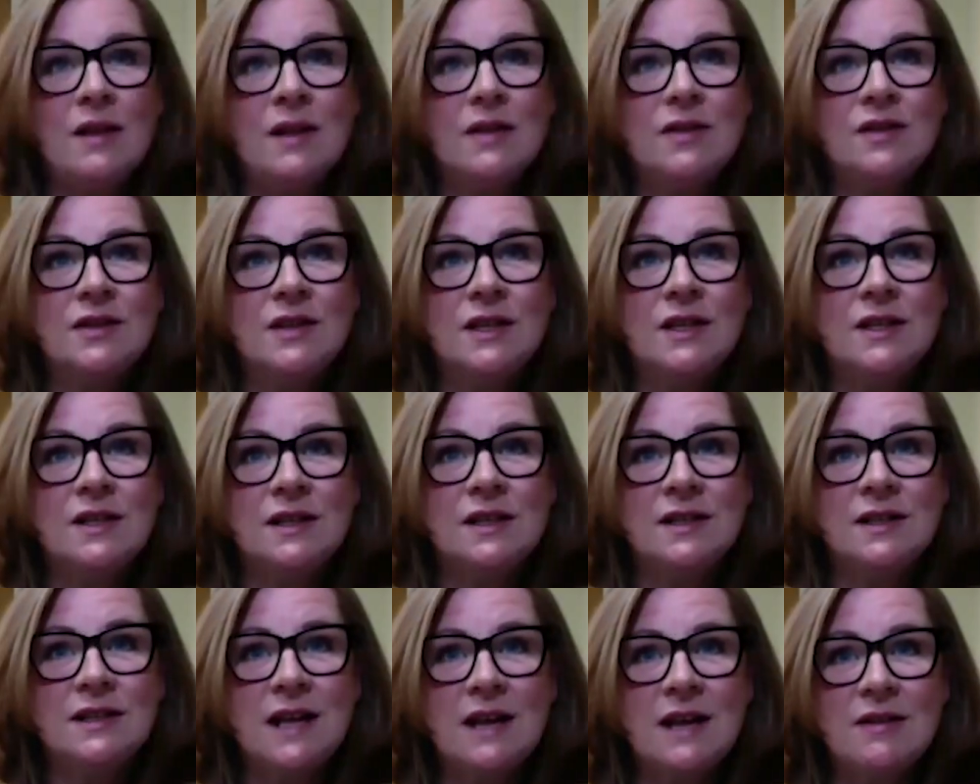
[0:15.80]
she'd
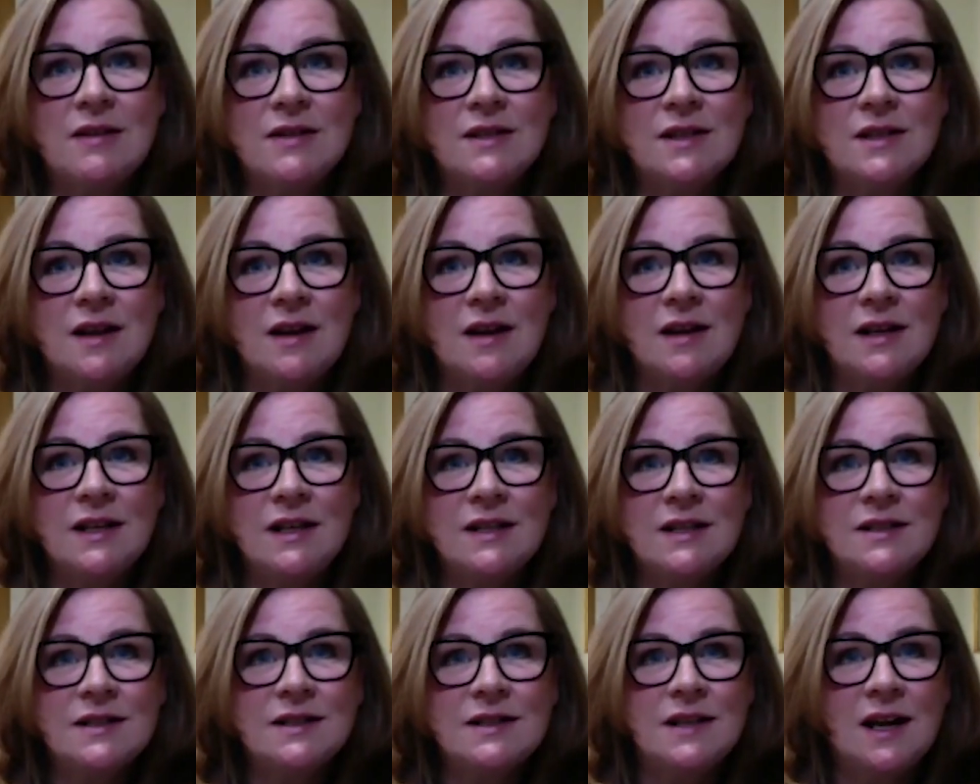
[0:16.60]

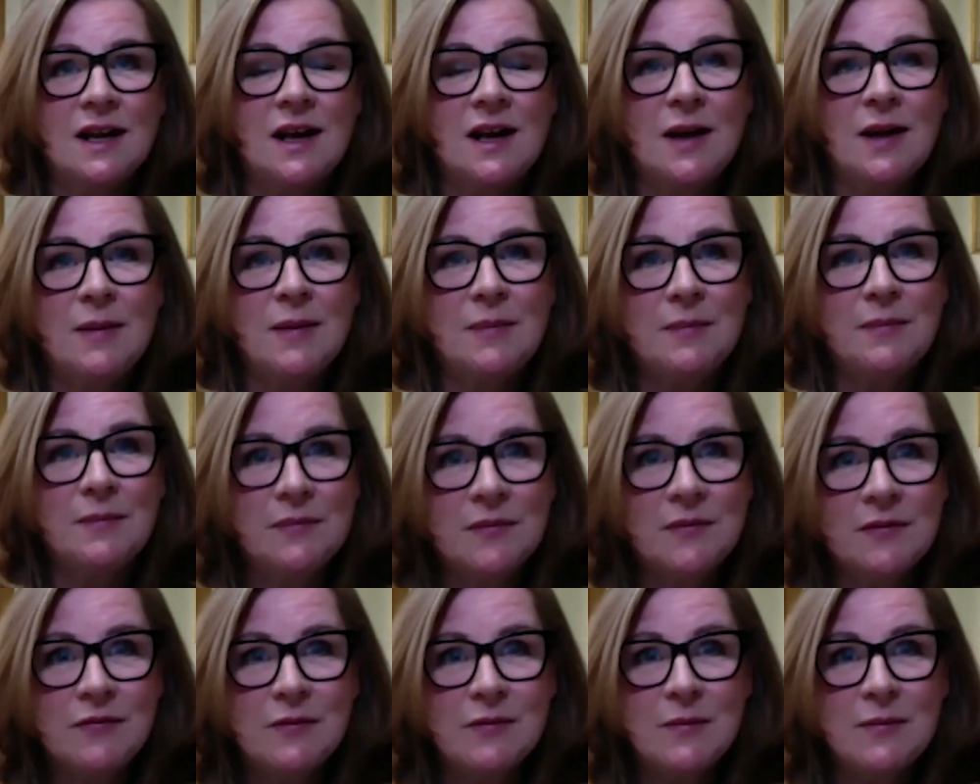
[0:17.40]
downsized
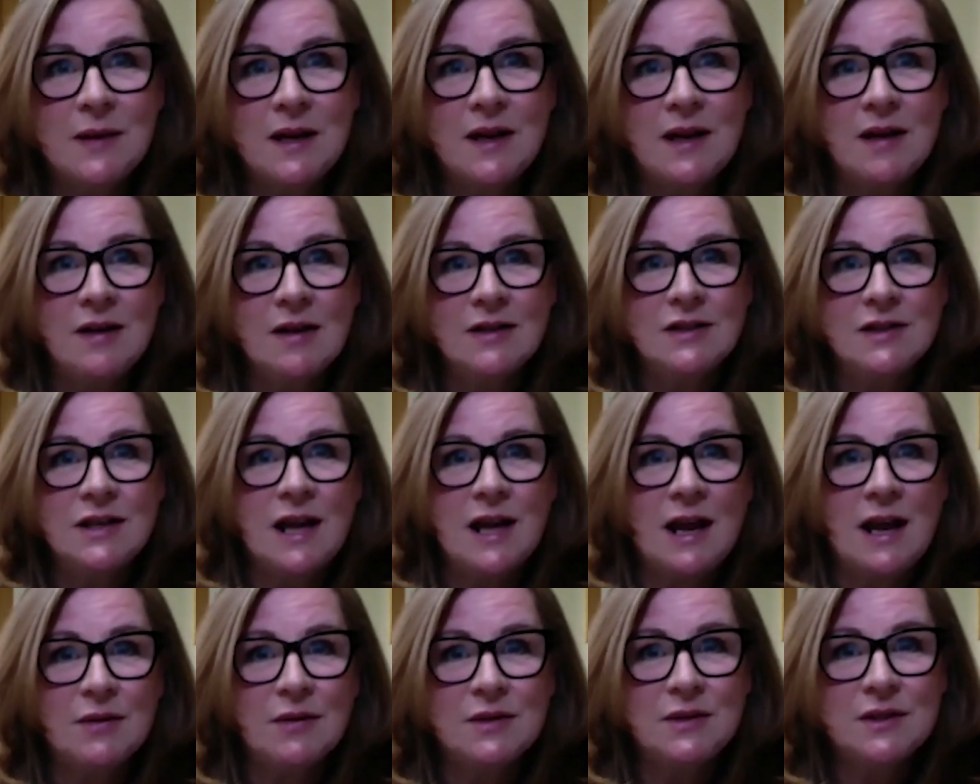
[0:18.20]
from a large
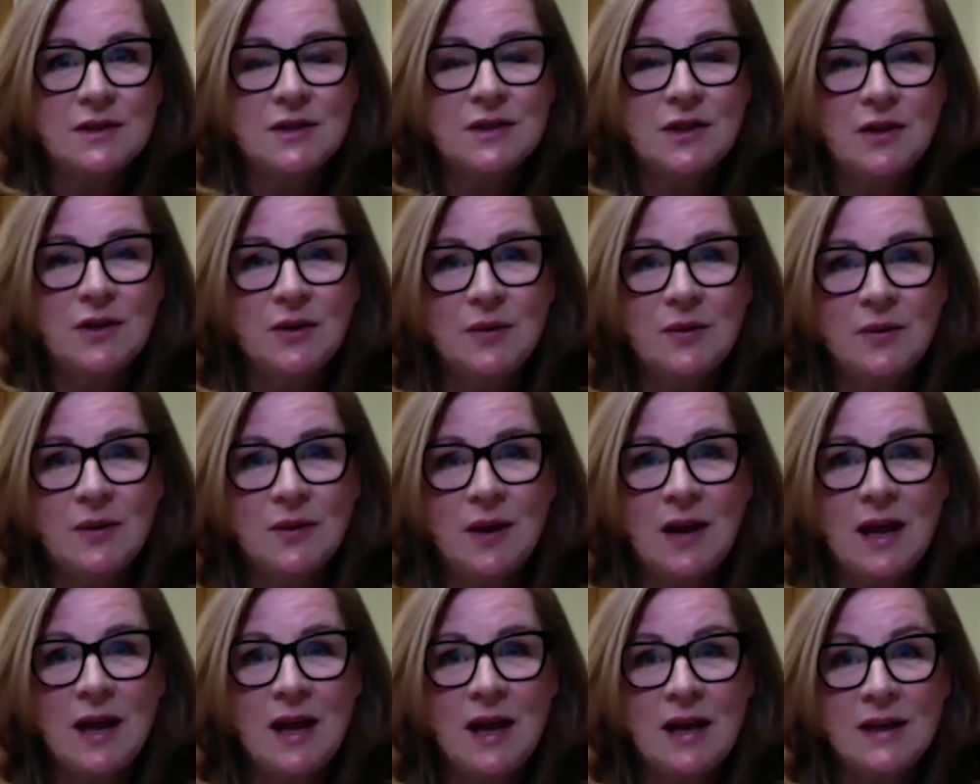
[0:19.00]
house to
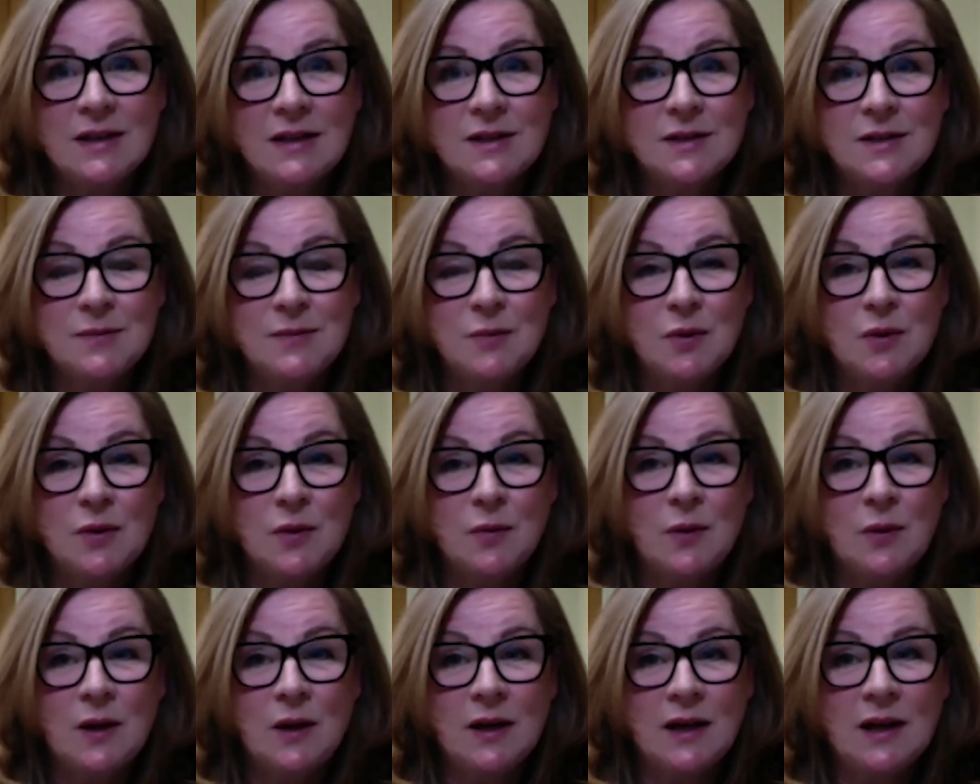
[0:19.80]
a smaller
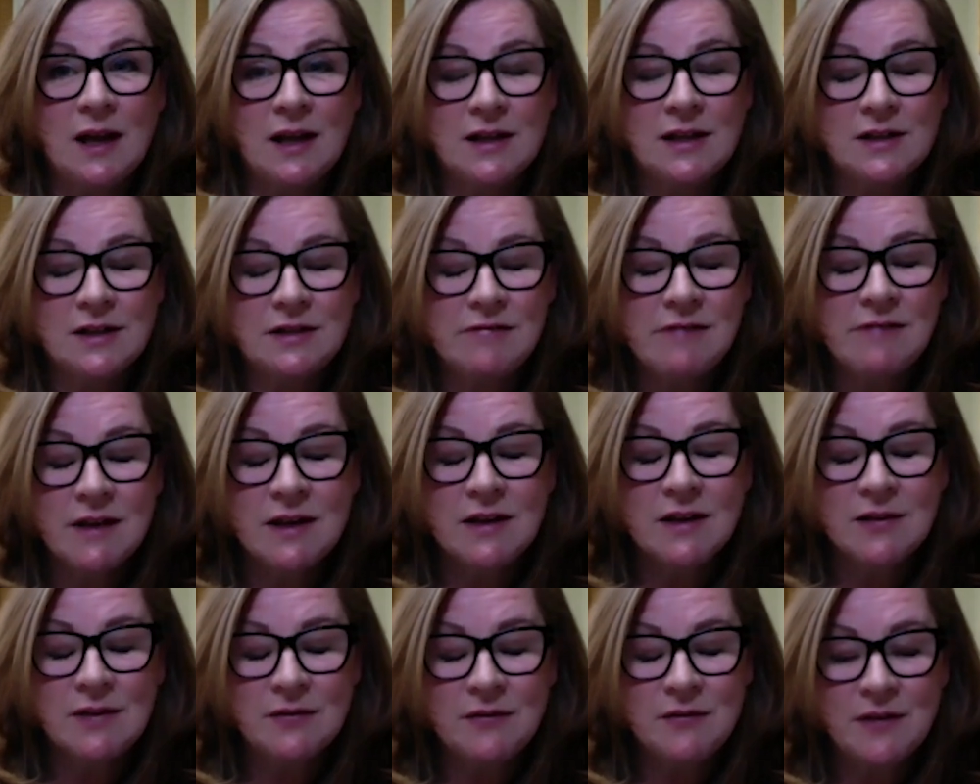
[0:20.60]
one, and she
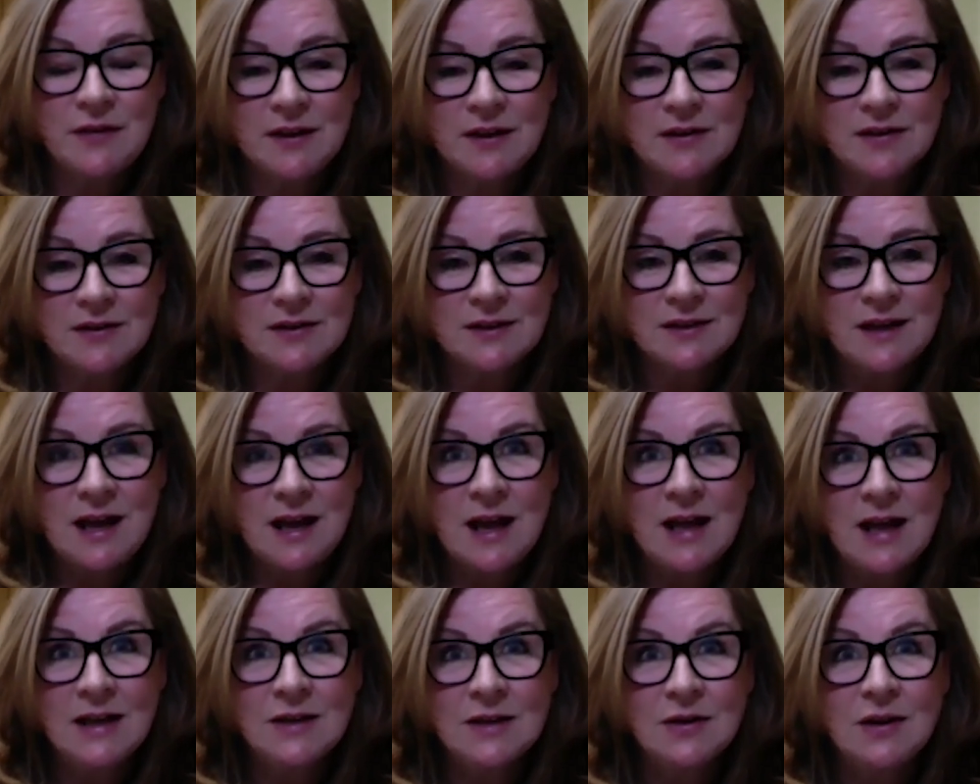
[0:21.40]
reconfigured.
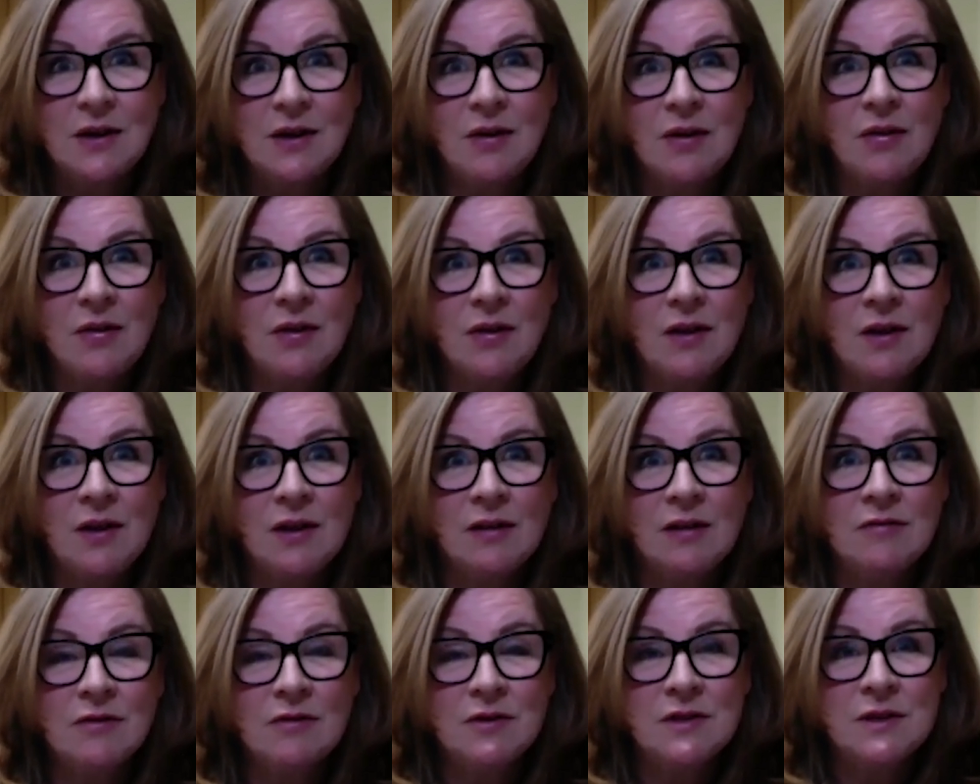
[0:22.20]
And on
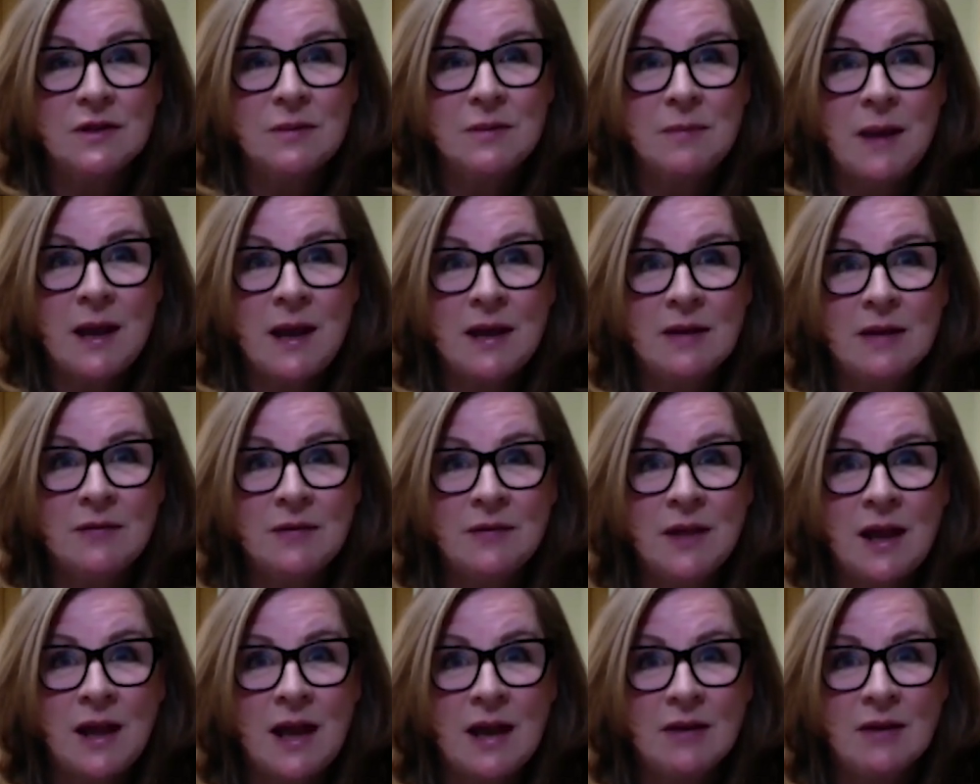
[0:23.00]
across the back of
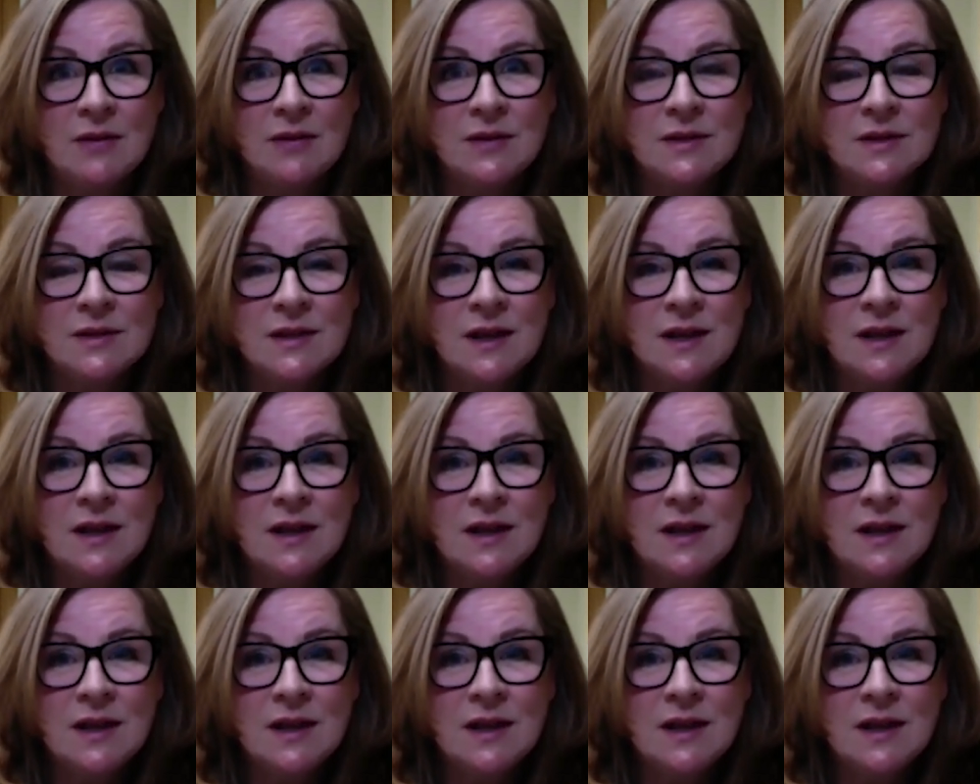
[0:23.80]
the house,